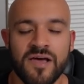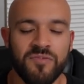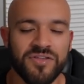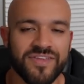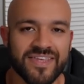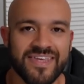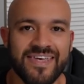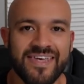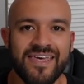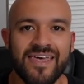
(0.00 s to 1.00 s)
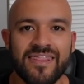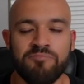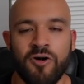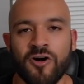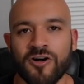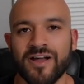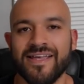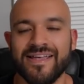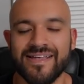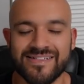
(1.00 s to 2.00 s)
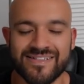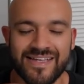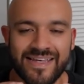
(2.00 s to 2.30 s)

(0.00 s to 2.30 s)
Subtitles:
but the key part is